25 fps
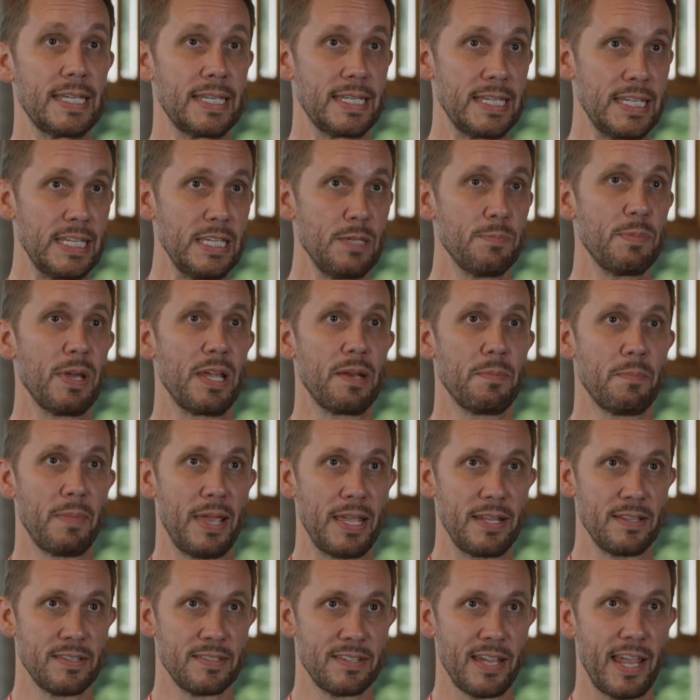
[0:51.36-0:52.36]
keep and
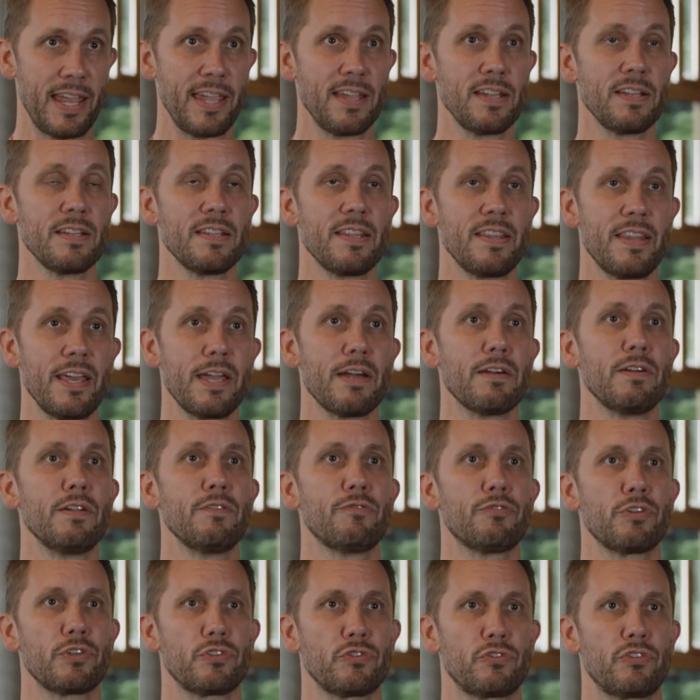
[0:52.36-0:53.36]
maintain their
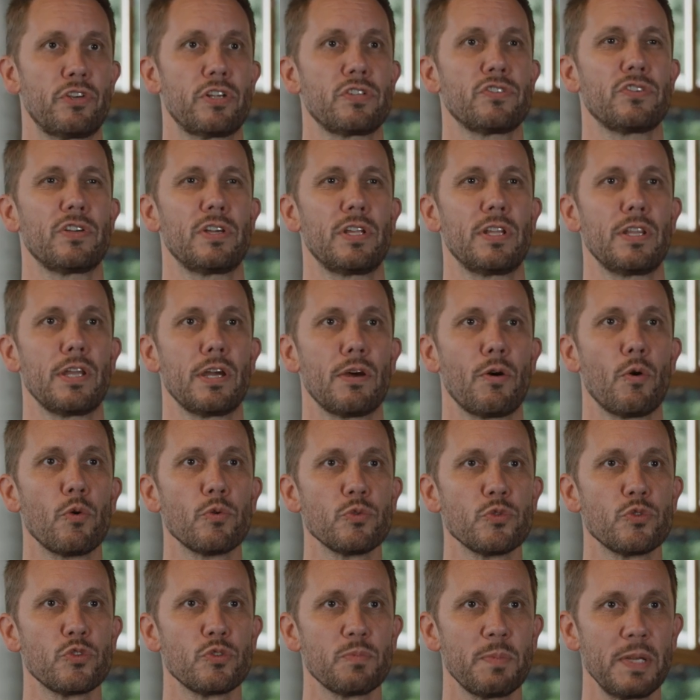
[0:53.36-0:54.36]
infrastructure in their
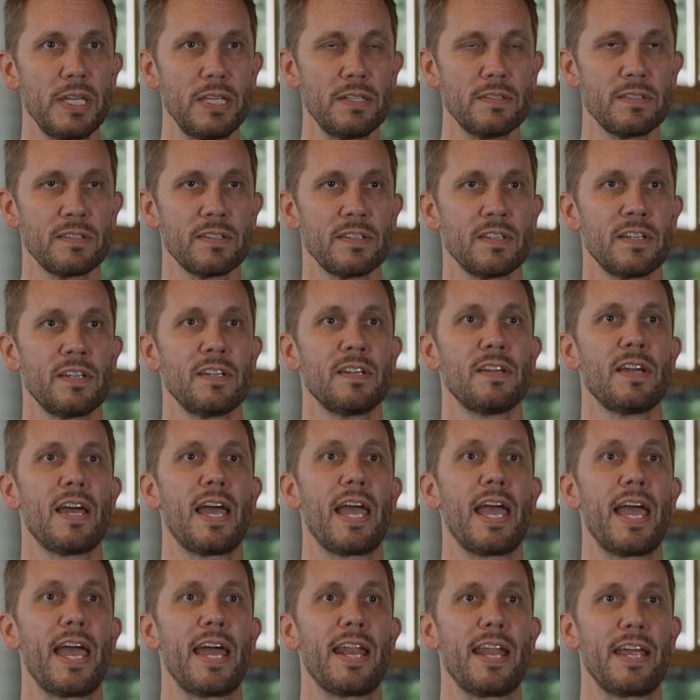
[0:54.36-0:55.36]
own speed.
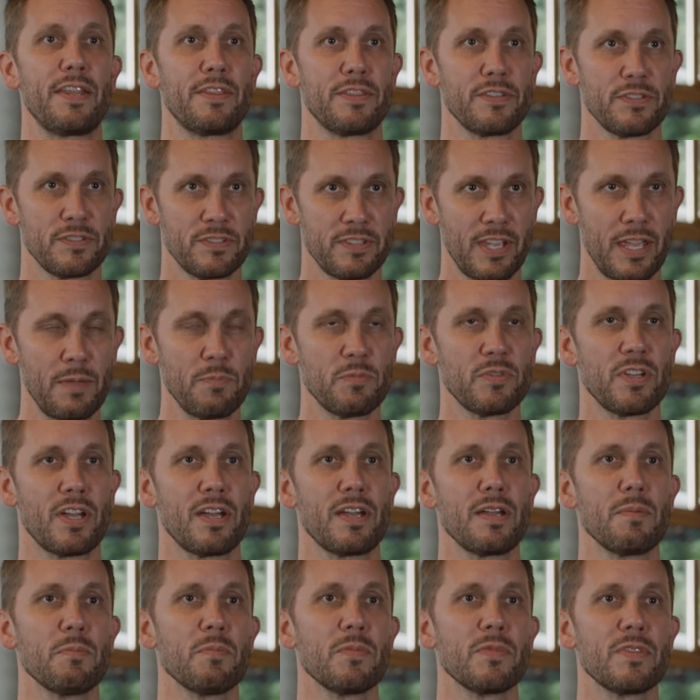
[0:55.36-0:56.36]
And at the same
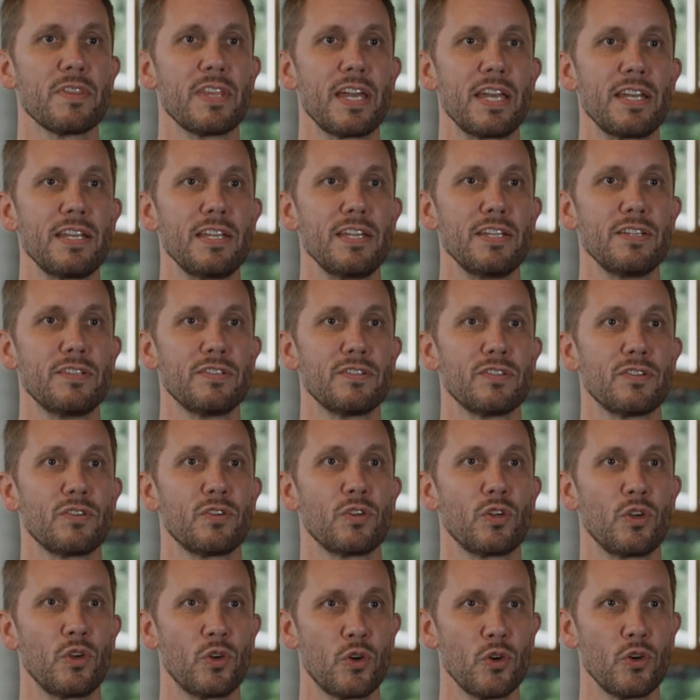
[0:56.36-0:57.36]
time, they need
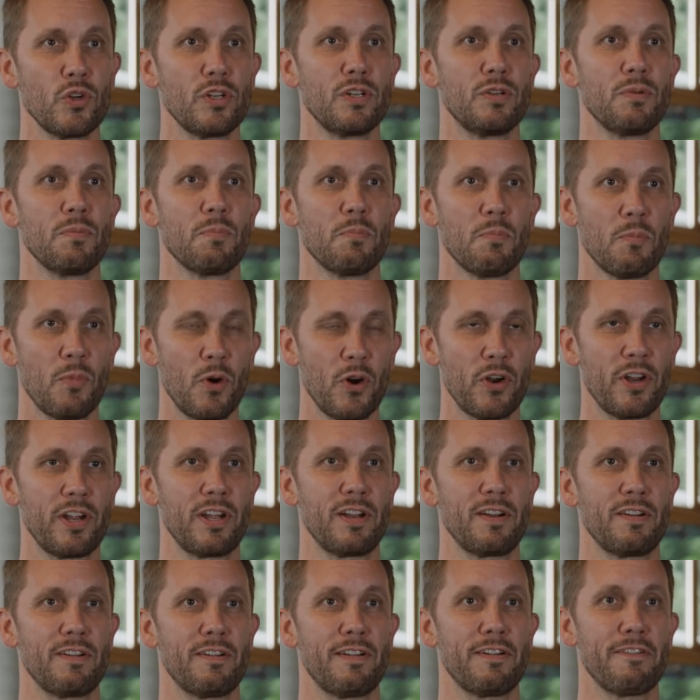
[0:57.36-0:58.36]
good,
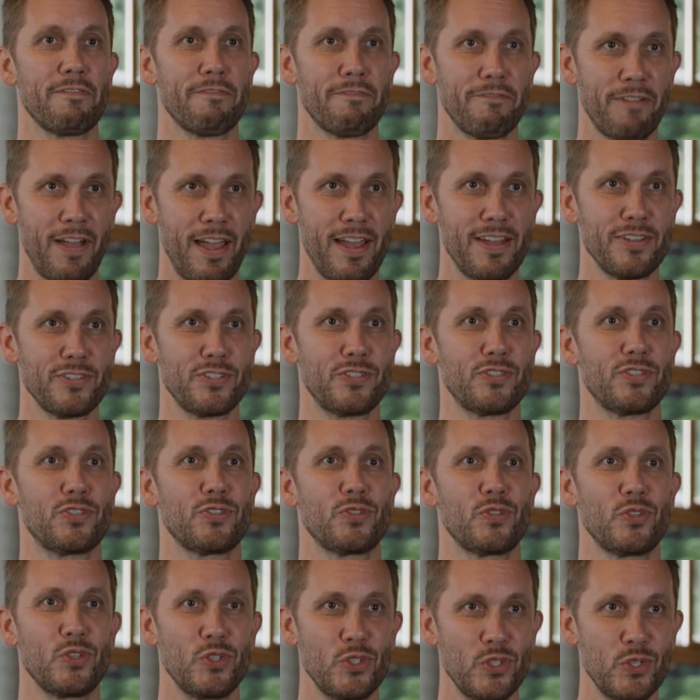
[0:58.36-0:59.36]
modern,
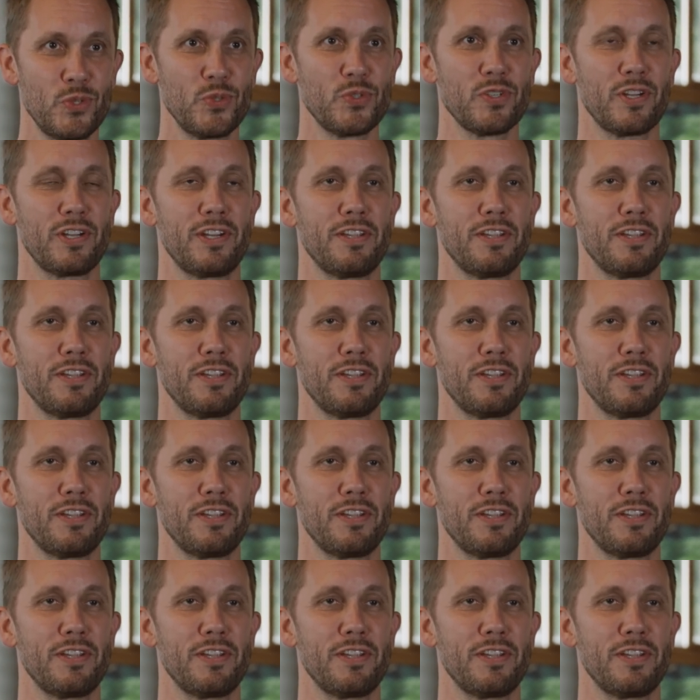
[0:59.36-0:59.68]
fast user